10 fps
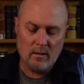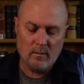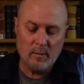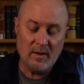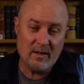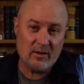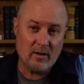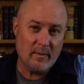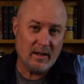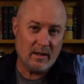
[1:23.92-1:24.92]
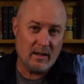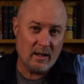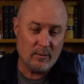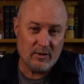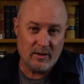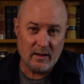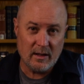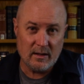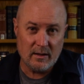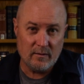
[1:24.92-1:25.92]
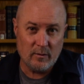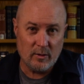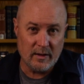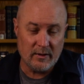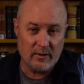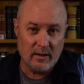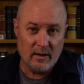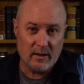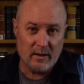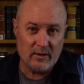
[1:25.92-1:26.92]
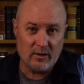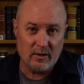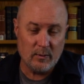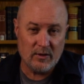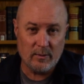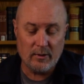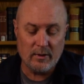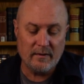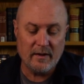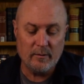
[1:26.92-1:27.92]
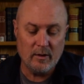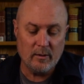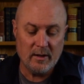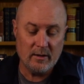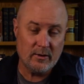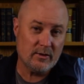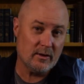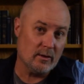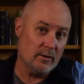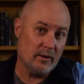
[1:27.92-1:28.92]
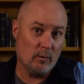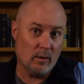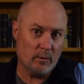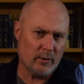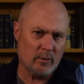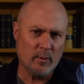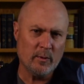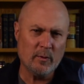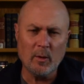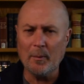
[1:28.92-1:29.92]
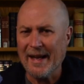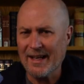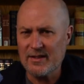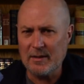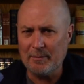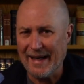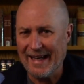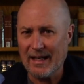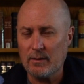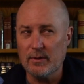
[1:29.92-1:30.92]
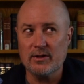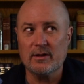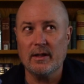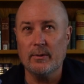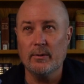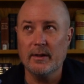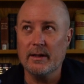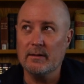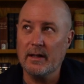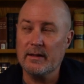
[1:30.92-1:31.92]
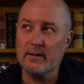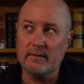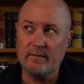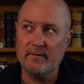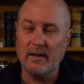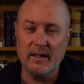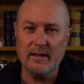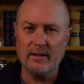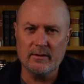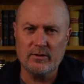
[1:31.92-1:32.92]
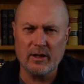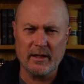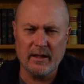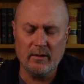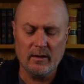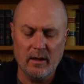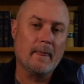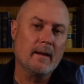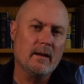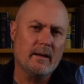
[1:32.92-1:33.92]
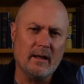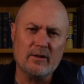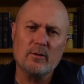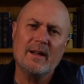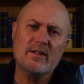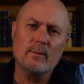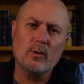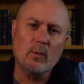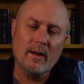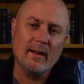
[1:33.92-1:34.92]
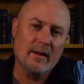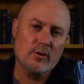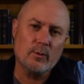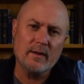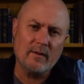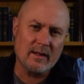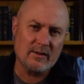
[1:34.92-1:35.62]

Mamiya started making cameras in the 1940s. They started with some 35 millimeters, including one with a removable magazine back, which I'd really like to find and check out. They also made some twin lens reflex